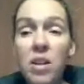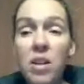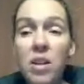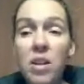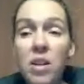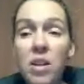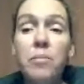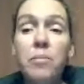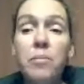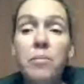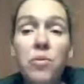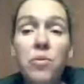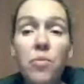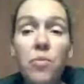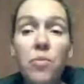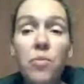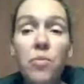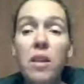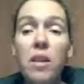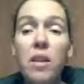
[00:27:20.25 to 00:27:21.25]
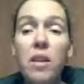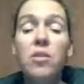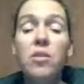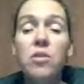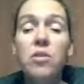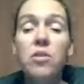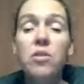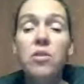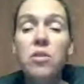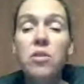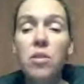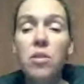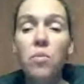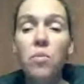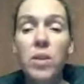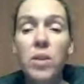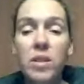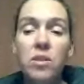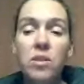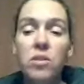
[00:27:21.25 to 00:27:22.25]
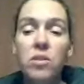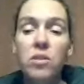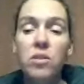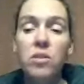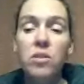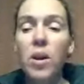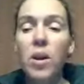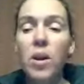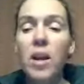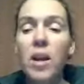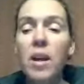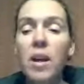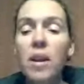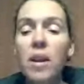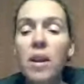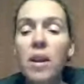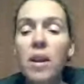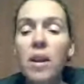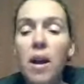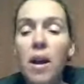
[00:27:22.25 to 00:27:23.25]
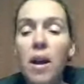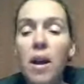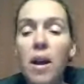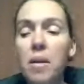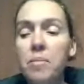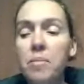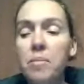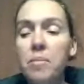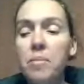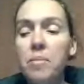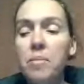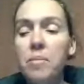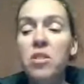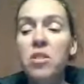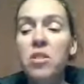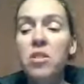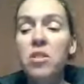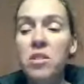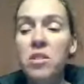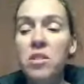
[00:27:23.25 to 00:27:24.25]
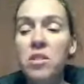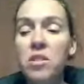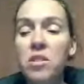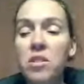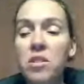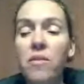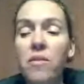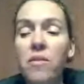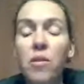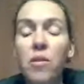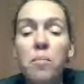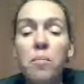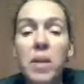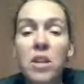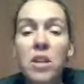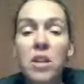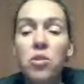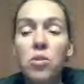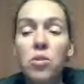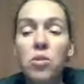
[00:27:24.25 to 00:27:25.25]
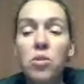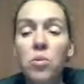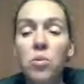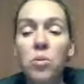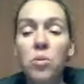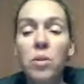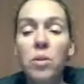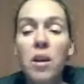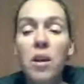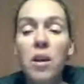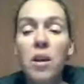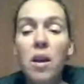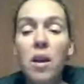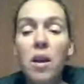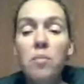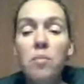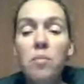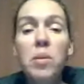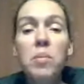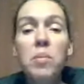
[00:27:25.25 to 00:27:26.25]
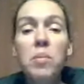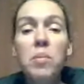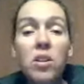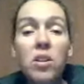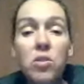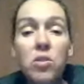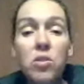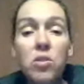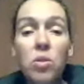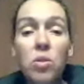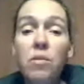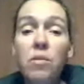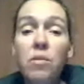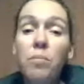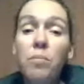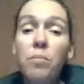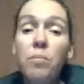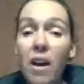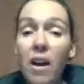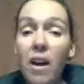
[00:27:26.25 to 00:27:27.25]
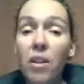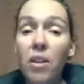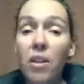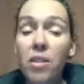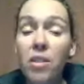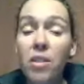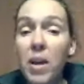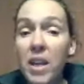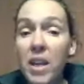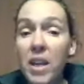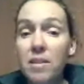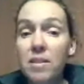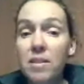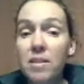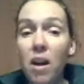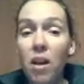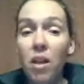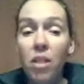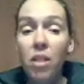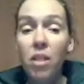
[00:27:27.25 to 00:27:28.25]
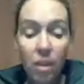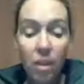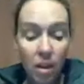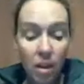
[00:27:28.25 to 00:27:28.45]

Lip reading: There are times for it and there's reasons for it. This is just a way for me to be more in control of my health and my kids' health.